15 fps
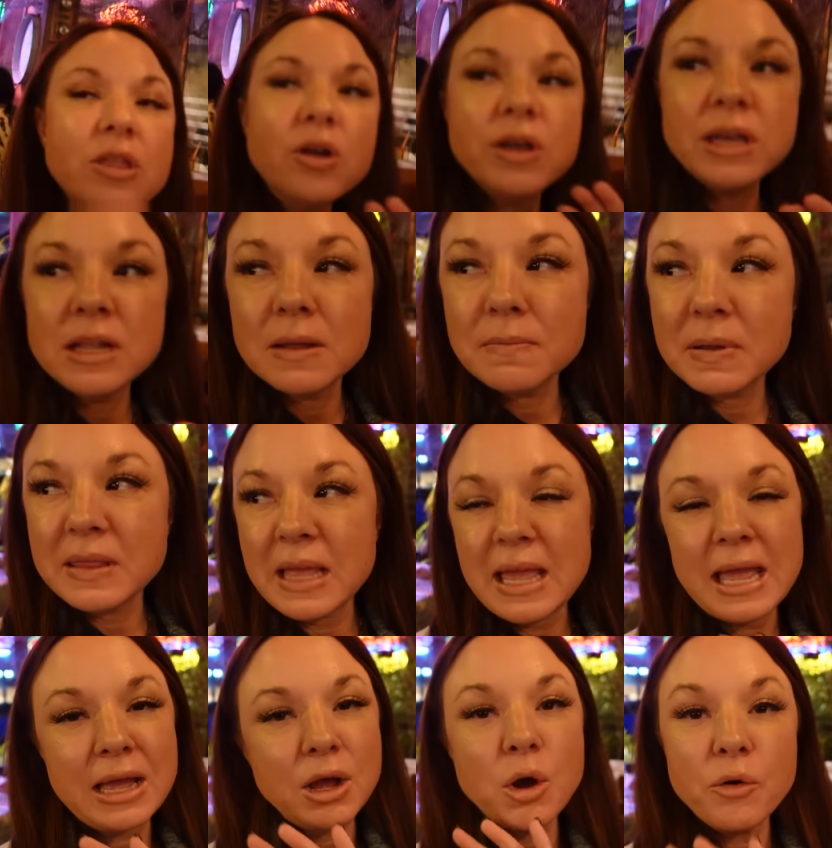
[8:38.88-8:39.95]
they'll eat it, but they
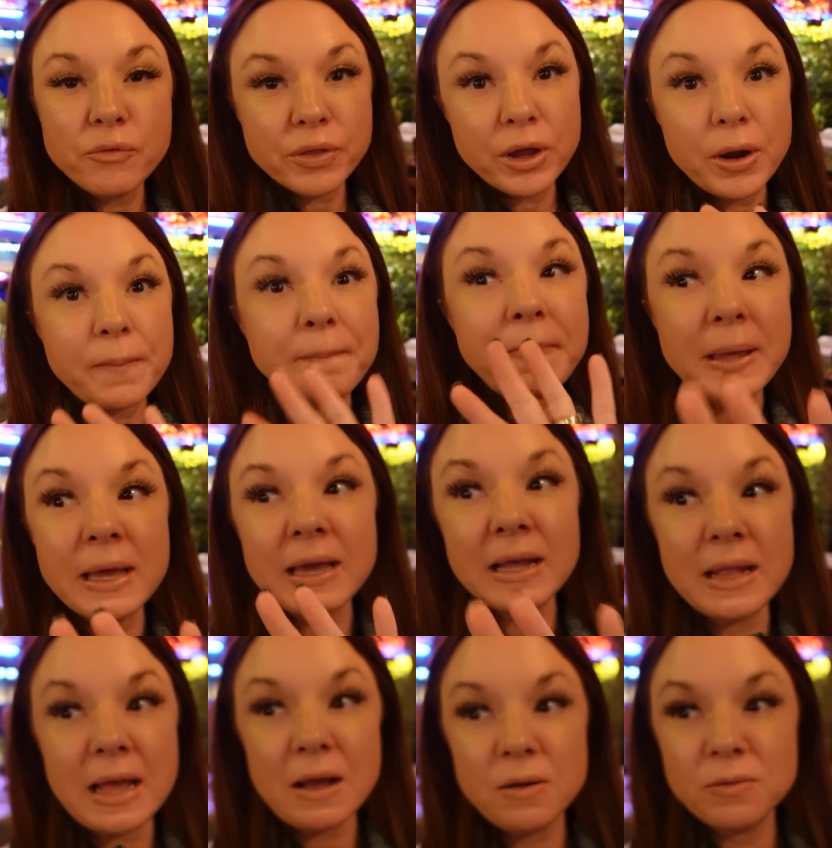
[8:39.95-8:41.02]
can't go over there and pick
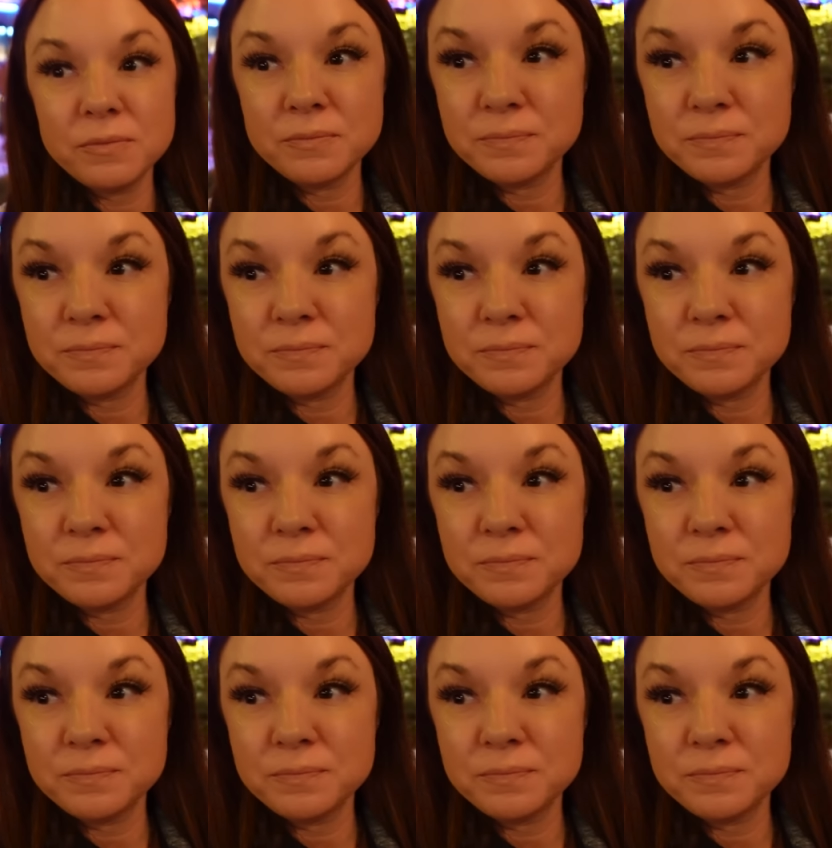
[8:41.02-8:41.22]
it out.